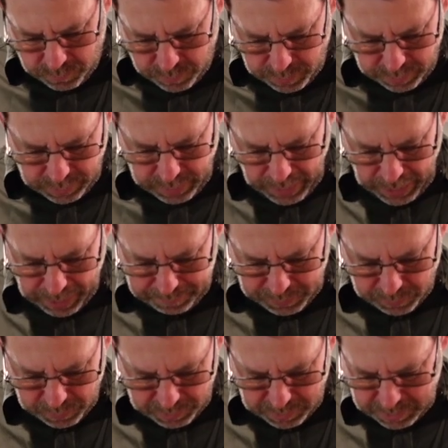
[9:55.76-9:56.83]
really
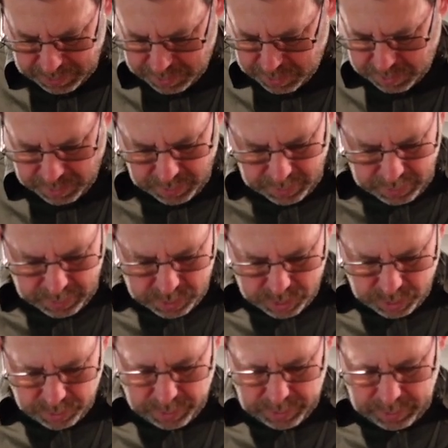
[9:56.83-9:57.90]
happy with this
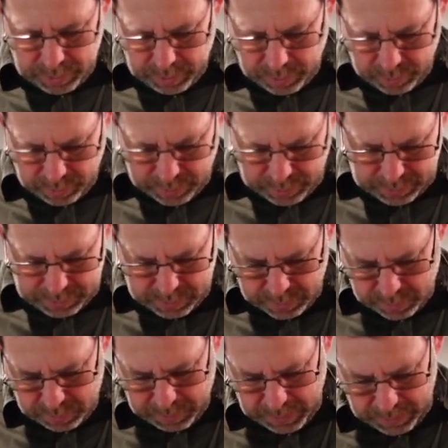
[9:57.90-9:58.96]
shirt. And another thing that's
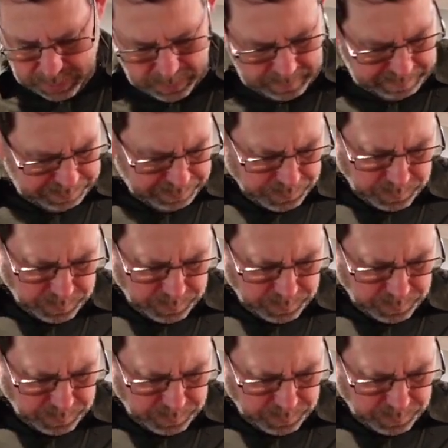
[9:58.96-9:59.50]
good about it,